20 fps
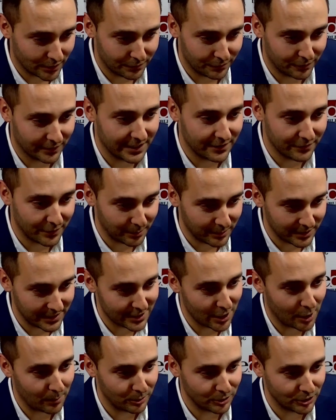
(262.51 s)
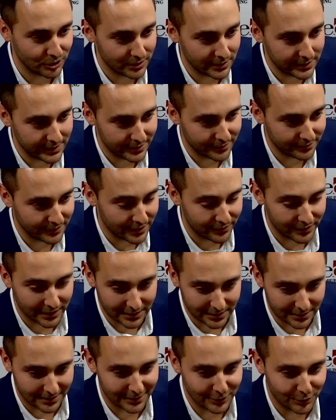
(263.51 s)
for giving me the opportunity of giving
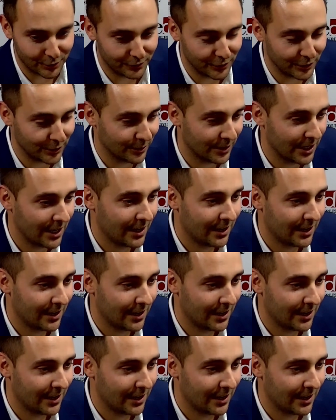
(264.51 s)
this interview.